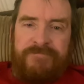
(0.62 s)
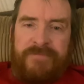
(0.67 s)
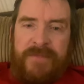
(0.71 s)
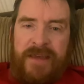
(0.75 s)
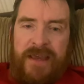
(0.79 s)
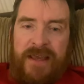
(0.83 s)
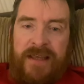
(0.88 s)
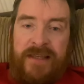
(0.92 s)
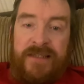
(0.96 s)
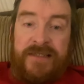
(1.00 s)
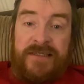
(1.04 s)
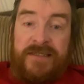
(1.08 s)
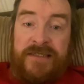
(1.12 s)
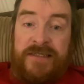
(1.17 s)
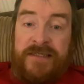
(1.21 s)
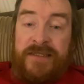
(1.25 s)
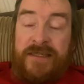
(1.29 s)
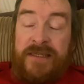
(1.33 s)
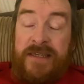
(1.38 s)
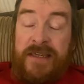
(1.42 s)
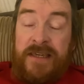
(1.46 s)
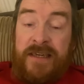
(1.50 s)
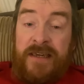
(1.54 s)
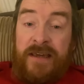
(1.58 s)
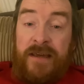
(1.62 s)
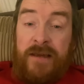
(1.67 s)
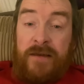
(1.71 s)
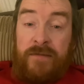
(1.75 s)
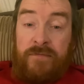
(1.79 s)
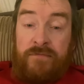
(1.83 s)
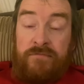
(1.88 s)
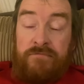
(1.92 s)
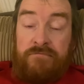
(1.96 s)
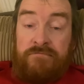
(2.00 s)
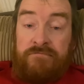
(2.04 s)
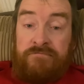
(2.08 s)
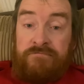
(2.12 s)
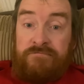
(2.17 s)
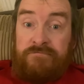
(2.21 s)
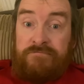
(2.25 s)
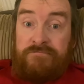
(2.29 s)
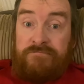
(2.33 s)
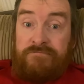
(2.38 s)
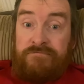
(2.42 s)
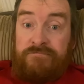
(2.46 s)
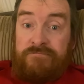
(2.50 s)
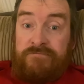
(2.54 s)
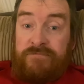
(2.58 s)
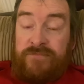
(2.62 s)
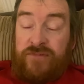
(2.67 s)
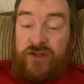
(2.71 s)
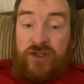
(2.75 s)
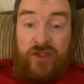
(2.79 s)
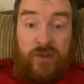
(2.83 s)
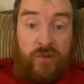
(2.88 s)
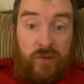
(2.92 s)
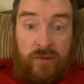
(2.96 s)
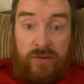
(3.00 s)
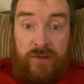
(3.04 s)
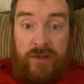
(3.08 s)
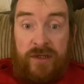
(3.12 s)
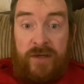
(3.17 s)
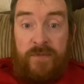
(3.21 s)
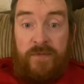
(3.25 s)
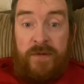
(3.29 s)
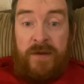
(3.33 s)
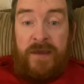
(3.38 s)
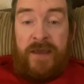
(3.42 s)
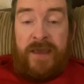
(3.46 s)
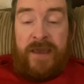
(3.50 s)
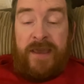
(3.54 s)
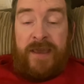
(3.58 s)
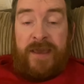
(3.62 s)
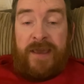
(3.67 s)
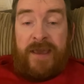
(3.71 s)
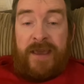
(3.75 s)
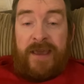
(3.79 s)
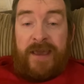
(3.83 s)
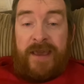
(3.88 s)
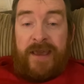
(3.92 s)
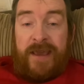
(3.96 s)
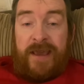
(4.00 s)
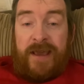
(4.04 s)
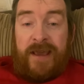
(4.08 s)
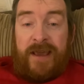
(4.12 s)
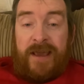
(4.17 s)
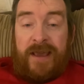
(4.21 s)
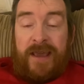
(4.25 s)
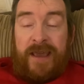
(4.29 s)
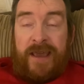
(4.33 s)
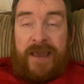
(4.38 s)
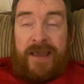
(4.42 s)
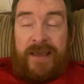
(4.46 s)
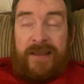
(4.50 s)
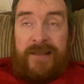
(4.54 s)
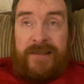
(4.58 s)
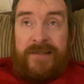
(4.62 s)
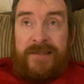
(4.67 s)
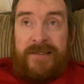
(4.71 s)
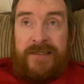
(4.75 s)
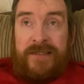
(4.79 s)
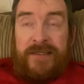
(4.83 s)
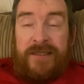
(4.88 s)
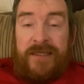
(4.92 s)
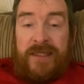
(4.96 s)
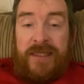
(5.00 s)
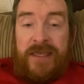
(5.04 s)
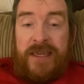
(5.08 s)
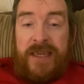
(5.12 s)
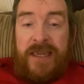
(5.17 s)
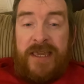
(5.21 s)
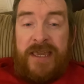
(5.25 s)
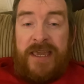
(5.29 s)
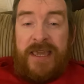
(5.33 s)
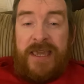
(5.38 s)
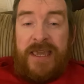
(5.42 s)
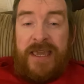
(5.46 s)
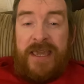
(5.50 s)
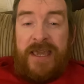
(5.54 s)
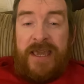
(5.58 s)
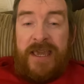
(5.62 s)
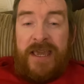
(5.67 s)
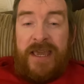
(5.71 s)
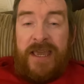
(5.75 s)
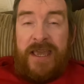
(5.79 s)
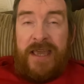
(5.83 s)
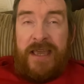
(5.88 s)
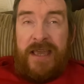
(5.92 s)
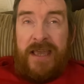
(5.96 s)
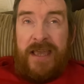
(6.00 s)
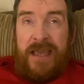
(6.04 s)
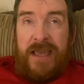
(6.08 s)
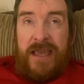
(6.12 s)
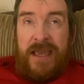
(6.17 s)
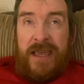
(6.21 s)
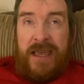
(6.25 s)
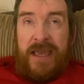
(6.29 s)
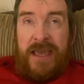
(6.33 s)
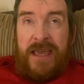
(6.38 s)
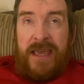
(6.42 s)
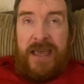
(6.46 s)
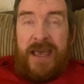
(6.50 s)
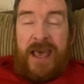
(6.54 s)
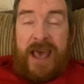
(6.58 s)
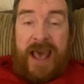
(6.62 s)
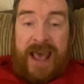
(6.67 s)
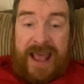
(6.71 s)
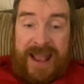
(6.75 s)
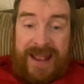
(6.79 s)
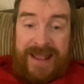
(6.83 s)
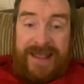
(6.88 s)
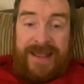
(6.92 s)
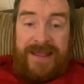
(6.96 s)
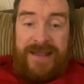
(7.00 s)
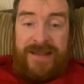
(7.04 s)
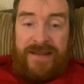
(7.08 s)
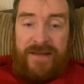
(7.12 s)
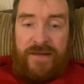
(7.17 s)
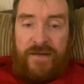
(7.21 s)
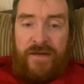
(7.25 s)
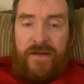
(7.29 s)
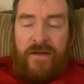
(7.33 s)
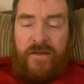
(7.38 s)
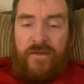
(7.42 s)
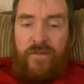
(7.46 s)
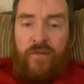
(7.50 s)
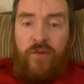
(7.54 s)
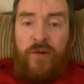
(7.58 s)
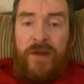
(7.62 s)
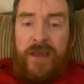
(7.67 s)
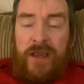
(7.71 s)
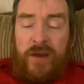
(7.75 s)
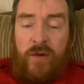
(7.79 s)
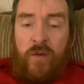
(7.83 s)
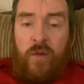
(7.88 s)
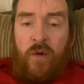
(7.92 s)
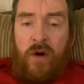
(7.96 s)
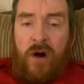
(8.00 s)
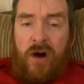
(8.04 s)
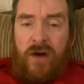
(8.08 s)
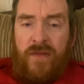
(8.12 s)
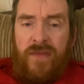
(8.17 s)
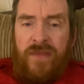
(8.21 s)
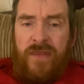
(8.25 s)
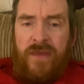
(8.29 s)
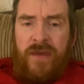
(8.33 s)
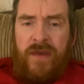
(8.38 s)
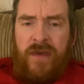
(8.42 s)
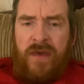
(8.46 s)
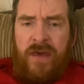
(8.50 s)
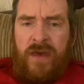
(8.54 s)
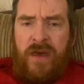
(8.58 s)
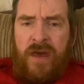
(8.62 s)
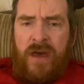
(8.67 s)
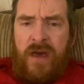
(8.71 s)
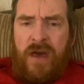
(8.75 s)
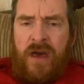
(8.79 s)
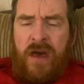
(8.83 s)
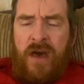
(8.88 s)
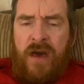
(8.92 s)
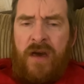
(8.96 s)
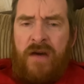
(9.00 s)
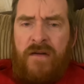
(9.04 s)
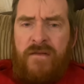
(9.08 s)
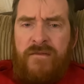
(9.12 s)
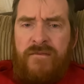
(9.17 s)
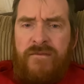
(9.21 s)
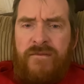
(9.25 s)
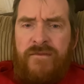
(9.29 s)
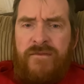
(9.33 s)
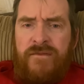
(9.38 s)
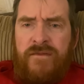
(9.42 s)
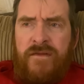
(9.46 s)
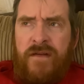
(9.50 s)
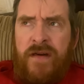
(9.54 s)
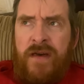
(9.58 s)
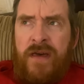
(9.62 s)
It's the just woken up. It's the end of week one of